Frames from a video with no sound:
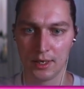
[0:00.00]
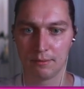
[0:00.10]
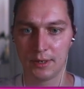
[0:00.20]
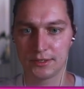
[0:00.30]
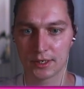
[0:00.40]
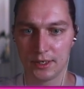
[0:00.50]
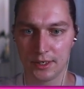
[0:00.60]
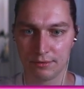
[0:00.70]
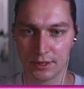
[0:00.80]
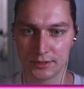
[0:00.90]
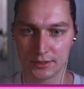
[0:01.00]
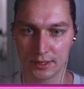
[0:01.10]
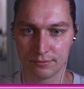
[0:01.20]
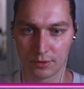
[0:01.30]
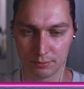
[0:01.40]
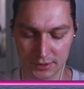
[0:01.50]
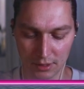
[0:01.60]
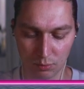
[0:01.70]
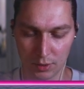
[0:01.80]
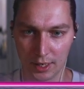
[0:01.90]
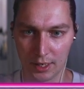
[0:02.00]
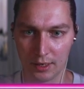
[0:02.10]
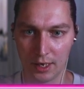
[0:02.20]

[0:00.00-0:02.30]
basically if I start from somewhere,